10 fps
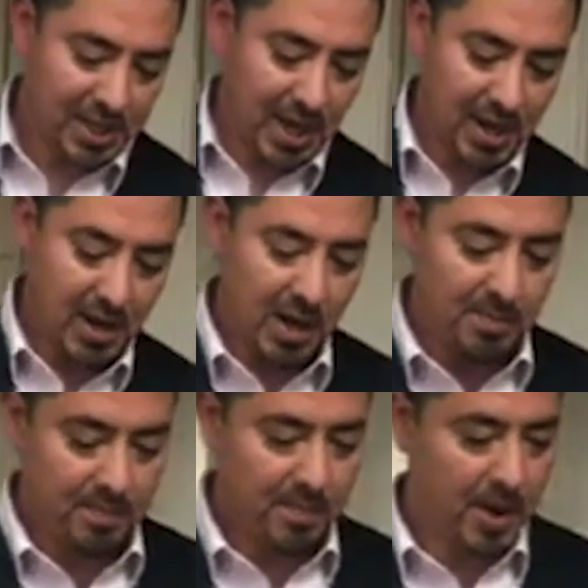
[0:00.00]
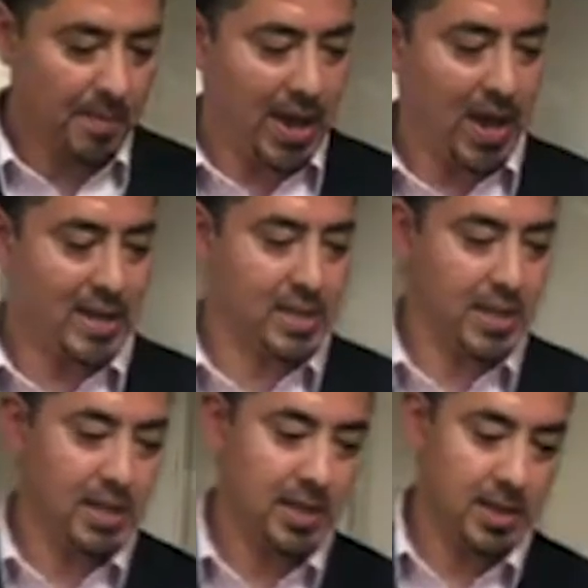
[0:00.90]
shaker at home, got my ice,
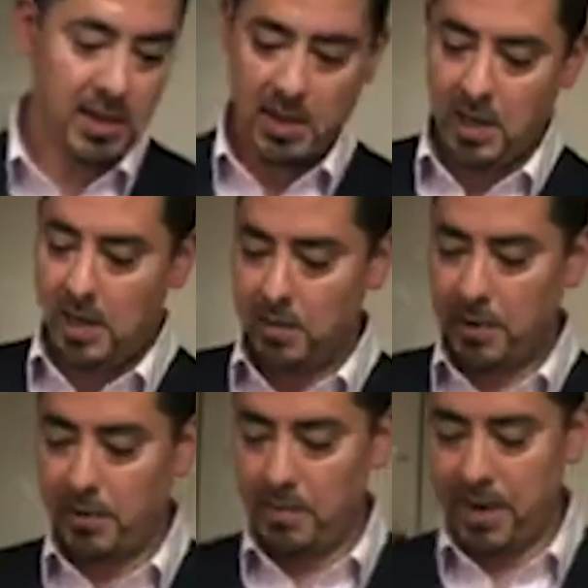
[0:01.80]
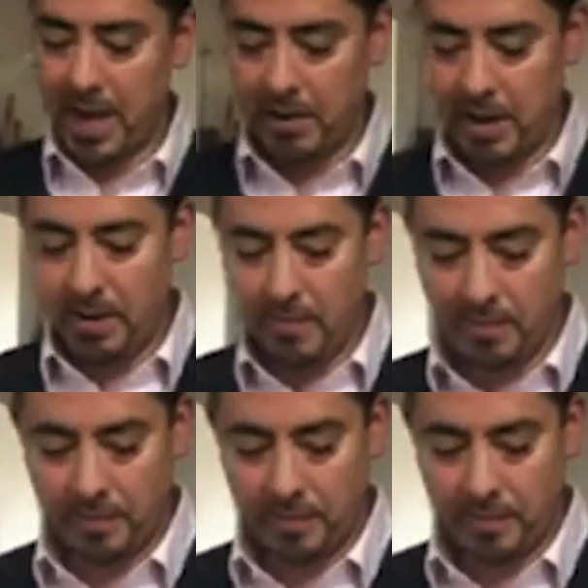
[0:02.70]
three rum daiquiri,